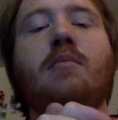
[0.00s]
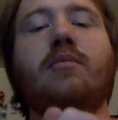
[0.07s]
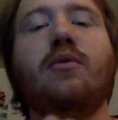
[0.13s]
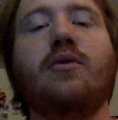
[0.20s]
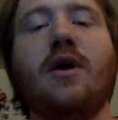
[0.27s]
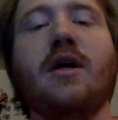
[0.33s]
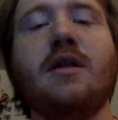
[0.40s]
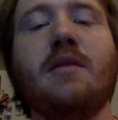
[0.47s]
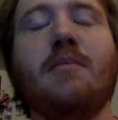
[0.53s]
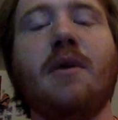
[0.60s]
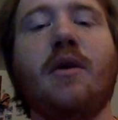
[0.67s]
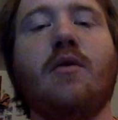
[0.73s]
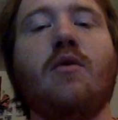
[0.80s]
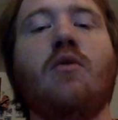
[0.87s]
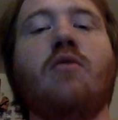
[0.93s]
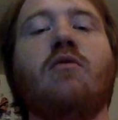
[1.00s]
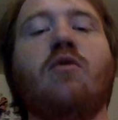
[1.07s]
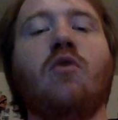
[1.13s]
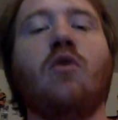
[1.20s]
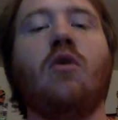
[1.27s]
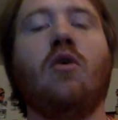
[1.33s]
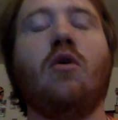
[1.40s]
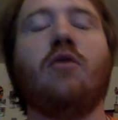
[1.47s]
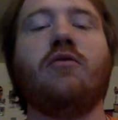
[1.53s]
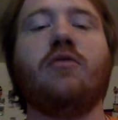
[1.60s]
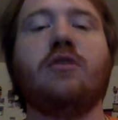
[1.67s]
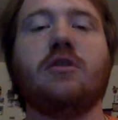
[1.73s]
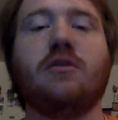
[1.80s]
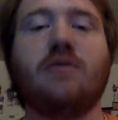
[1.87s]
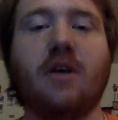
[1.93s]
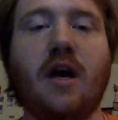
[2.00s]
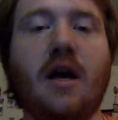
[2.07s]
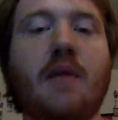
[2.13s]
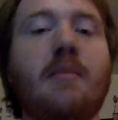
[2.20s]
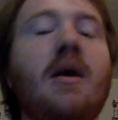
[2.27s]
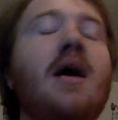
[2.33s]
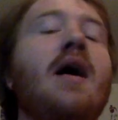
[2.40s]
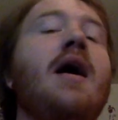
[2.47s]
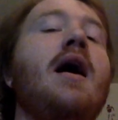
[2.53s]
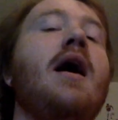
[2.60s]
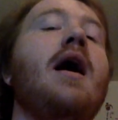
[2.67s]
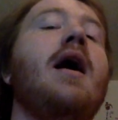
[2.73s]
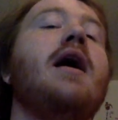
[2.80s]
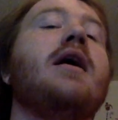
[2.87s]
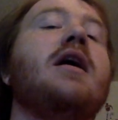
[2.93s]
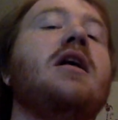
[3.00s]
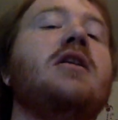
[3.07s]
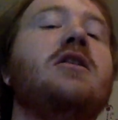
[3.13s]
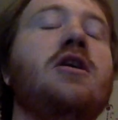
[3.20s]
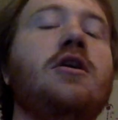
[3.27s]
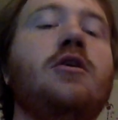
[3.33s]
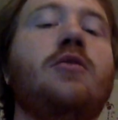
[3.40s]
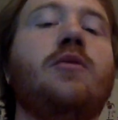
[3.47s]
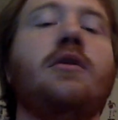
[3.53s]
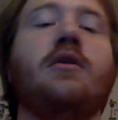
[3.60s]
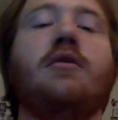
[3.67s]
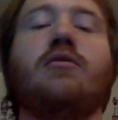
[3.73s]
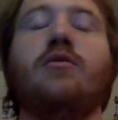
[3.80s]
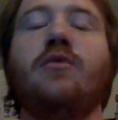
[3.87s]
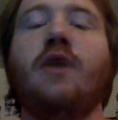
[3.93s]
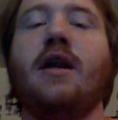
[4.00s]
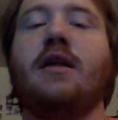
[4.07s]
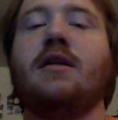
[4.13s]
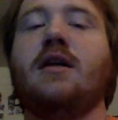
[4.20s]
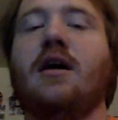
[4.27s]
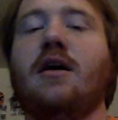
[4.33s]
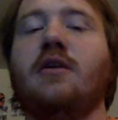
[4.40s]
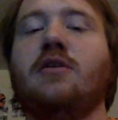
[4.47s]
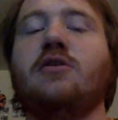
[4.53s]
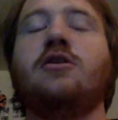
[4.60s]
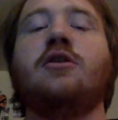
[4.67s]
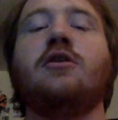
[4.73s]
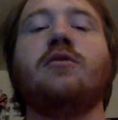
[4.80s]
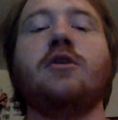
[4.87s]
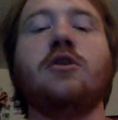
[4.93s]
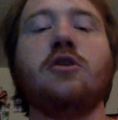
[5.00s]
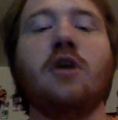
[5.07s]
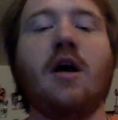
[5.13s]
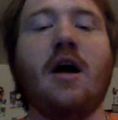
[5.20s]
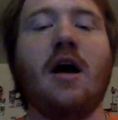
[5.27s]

played the better overall offensive game continuing through that entire series.